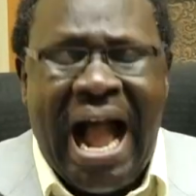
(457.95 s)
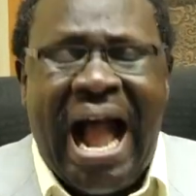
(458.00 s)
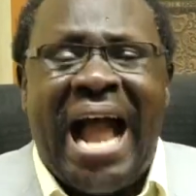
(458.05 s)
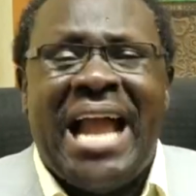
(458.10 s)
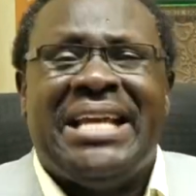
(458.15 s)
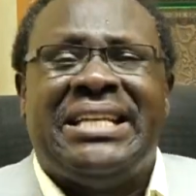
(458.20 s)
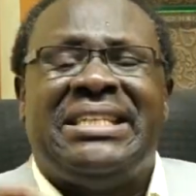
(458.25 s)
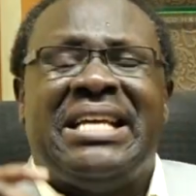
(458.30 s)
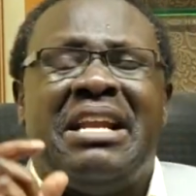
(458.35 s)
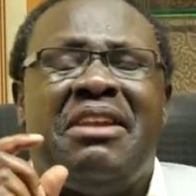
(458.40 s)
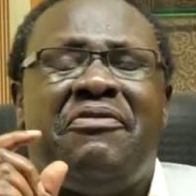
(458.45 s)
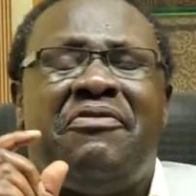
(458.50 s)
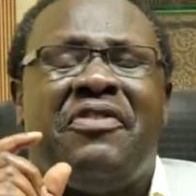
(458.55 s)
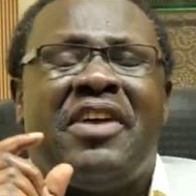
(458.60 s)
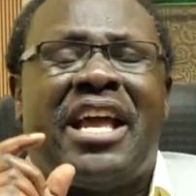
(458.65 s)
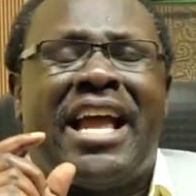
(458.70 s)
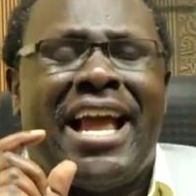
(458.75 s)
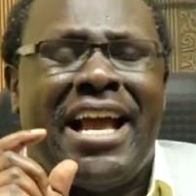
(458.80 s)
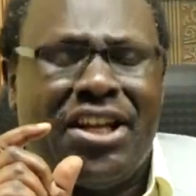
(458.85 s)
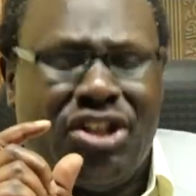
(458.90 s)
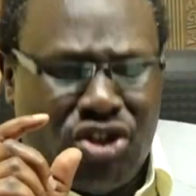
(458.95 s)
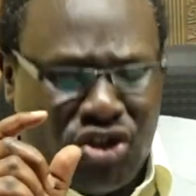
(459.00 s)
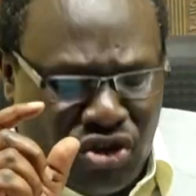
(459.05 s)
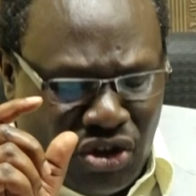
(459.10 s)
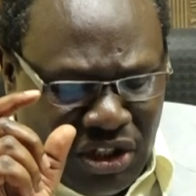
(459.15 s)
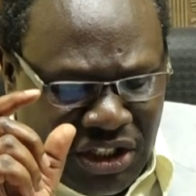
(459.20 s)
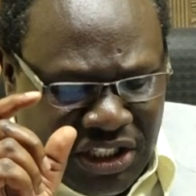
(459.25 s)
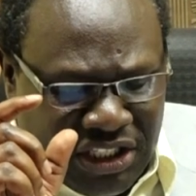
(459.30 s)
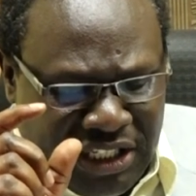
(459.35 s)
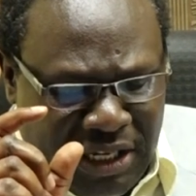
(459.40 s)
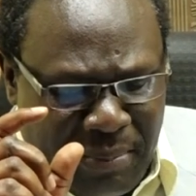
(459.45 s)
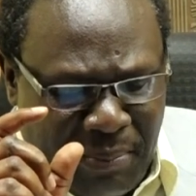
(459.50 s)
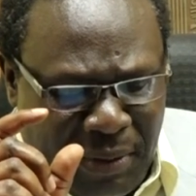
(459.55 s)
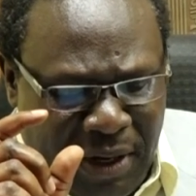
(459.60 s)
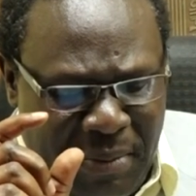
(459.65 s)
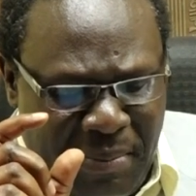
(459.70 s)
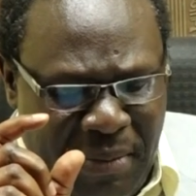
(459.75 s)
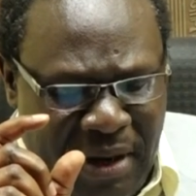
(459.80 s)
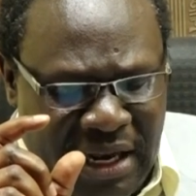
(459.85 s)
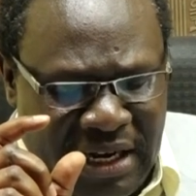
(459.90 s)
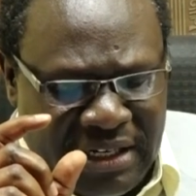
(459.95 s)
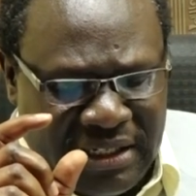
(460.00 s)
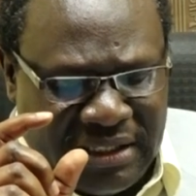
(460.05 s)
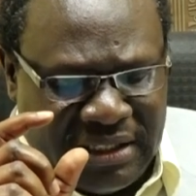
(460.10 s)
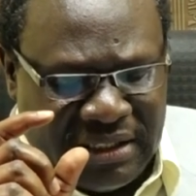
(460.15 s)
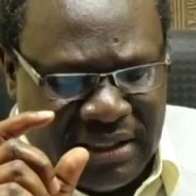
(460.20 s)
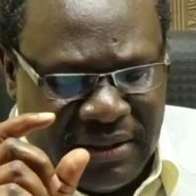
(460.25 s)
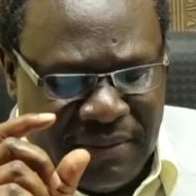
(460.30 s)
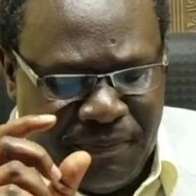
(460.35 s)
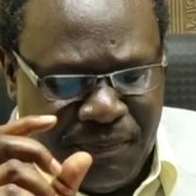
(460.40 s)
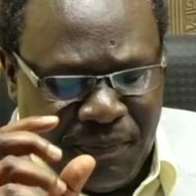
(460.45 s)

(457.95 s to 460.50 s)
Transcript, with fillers: Identification simply means